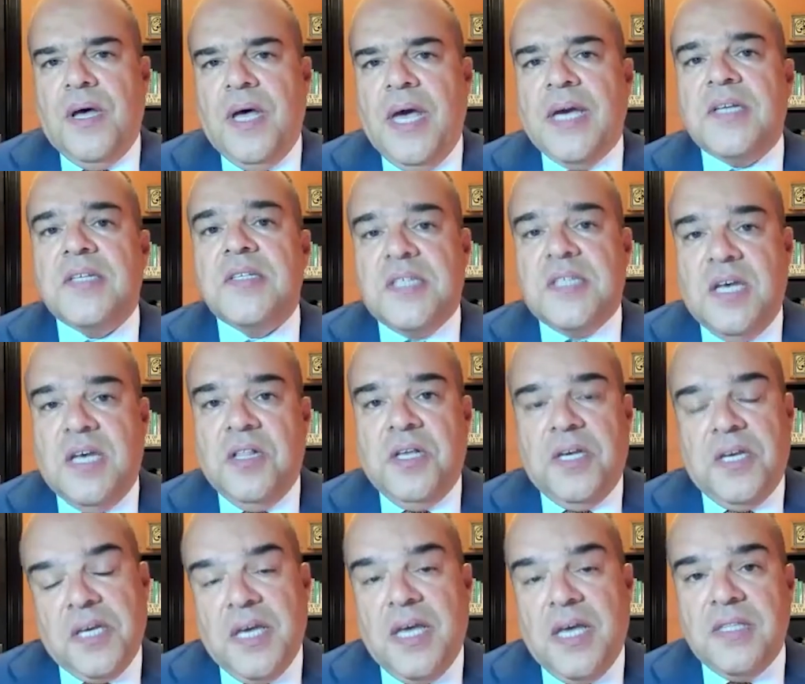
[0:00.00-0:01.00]

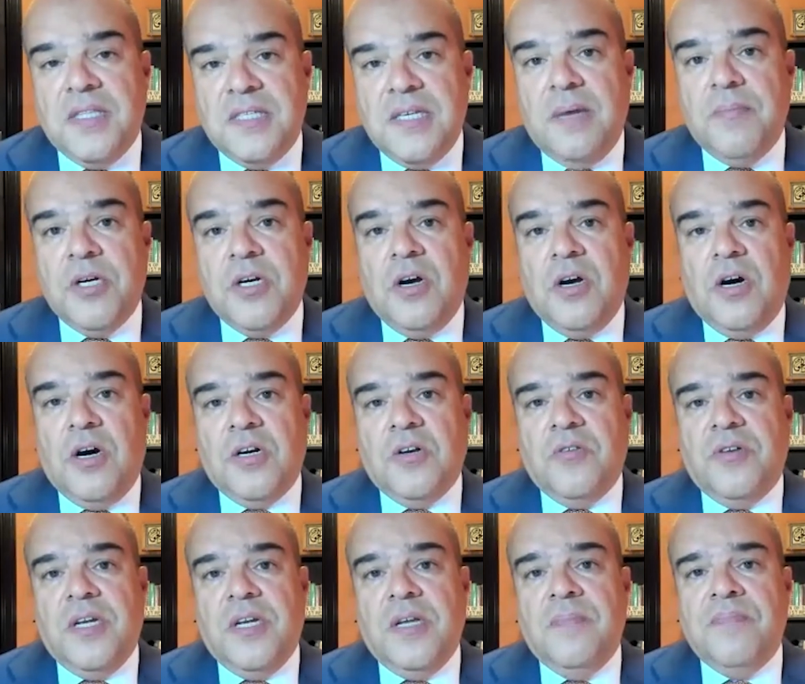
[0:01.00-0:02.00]
excelling at
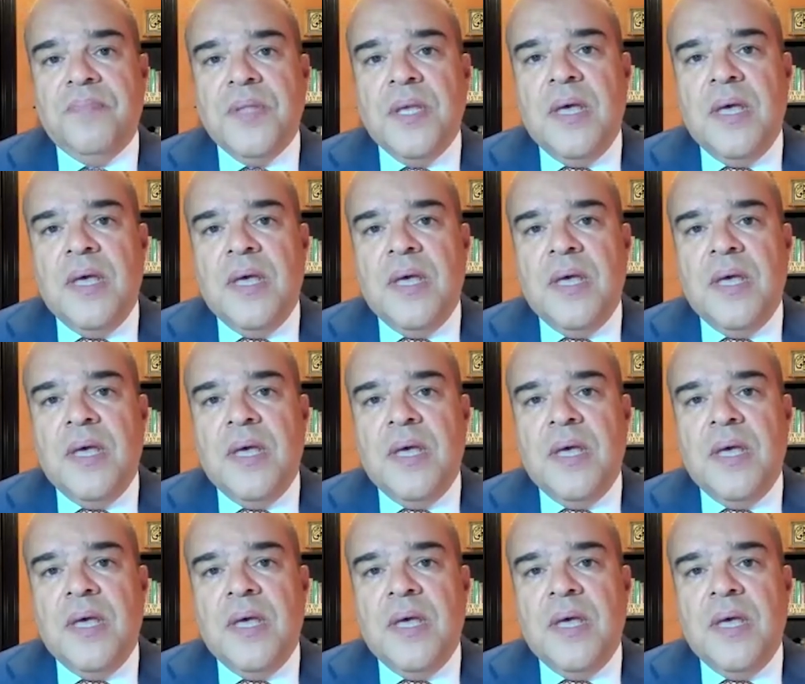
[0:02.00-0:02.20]
demagoguery,